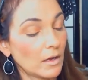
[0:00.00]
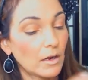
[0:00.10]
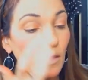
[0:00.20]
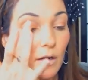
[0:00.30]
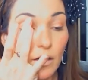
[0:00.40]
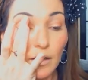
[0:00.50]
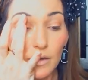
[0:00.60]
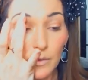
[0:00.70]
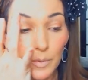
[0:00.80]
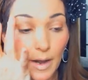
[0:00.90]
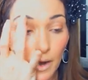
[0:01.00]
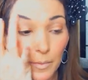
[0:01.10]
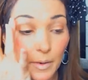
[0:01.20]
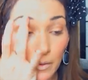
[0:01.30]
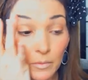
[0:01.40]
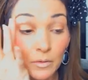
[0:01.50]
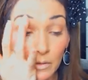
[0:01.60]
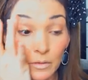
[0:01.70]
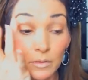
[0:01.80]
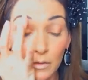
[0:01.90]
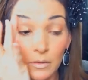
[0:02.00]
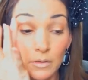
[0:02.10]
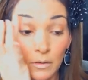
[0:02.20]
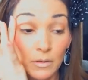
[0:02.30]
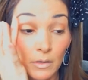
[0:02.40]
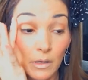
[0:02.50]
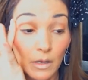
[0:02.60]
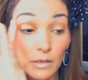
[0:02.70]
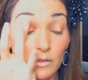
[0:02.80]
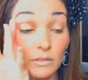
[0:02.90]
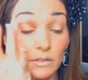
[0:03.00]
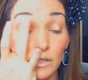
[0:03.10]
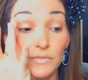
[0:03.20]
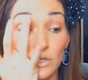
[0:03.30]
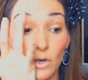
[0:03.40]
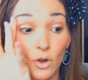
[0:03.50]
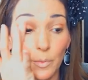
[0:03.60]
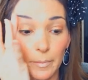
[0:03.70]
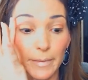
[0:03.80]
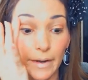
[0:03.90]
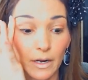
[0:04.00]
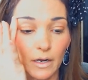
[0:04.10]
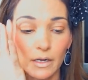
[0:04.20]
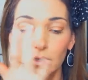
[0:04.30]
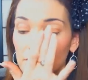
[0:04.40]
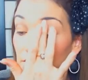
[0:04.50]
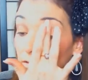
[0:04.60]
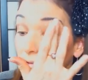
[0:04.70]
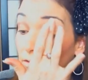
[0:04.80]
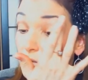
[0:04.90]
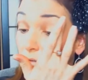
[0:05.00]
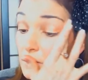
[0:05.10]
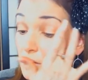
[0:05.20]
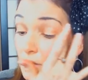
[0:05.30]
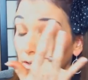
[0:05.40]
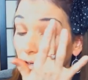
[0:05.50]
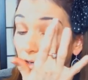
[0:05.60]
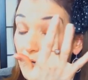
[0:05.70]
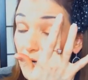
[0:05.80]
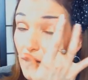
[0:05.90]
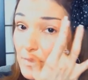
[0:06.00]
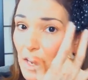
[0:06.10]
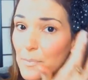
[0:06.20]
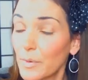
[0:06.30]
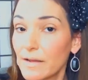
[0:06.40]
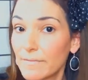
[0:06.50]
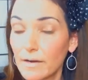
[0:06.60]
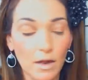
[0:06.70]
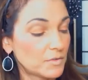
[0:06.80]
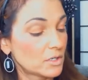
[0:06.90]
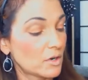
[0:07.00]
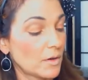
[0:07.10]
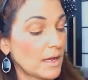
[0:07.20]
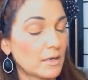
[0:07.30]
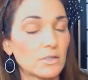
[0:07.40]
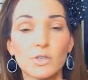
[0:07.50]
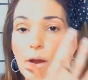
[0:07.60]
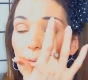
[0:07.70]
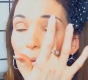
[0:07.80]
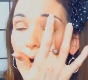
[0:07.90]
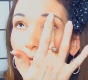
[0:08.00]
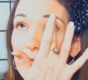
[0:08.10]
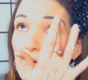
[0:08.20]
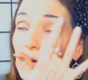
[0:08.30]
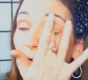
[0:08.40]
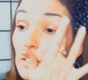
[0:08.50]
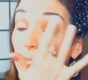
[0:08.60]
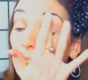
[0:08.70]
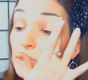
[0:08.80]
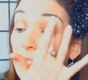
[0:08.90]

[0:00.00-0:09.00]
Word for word: on the brow bone to lift and open my eyes. Now, I'm not brave enough to go ahead and do eyebrows. Or